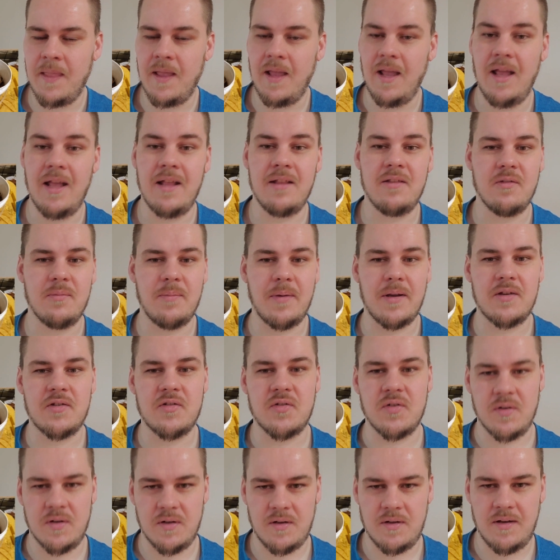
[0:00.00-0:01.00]
and to make
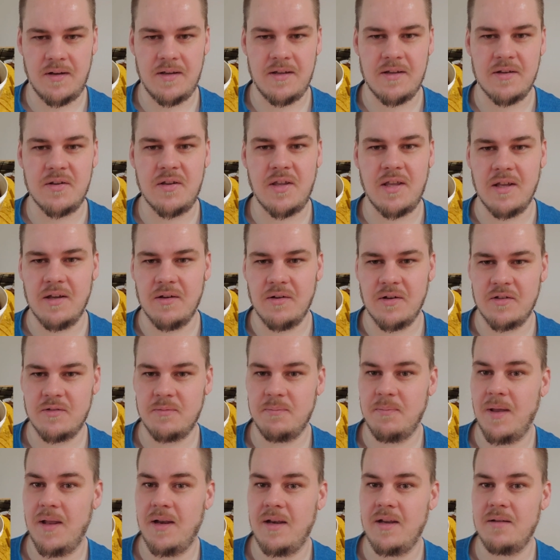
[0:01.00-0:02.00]
sure that you kill as
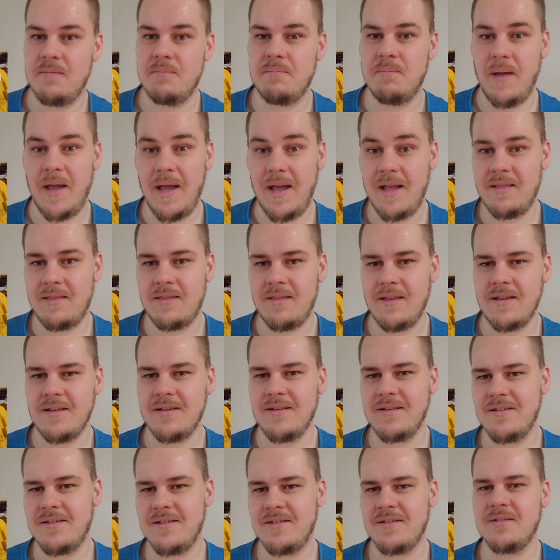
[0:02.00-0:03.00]
many bad
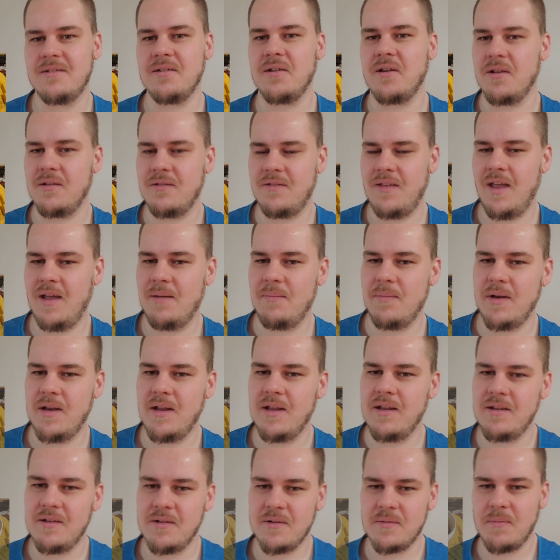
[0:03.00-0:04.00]
things to
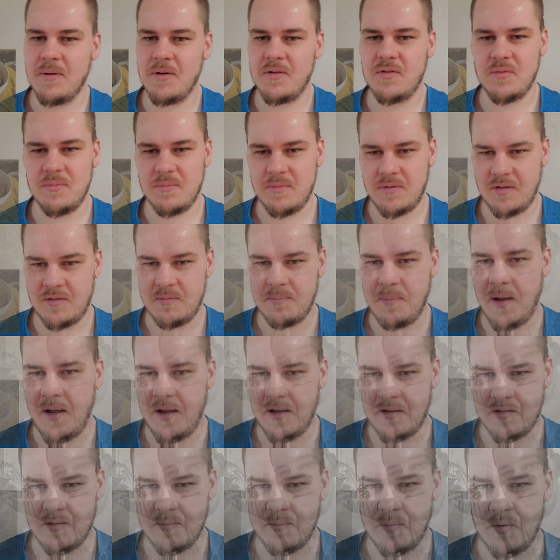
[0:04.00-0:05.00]
contaminate your mushrooms as
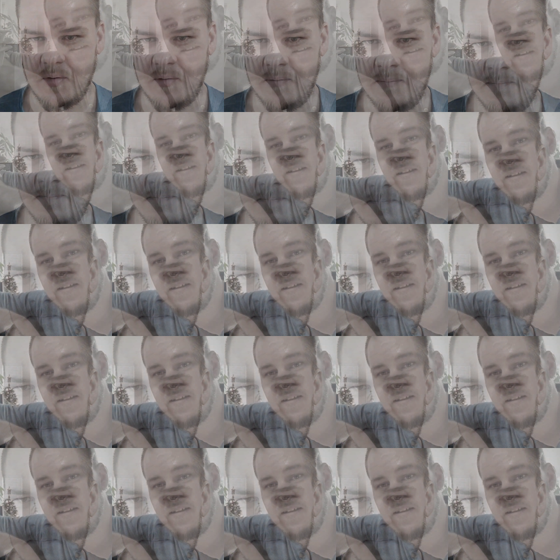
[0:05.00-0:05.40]
possible.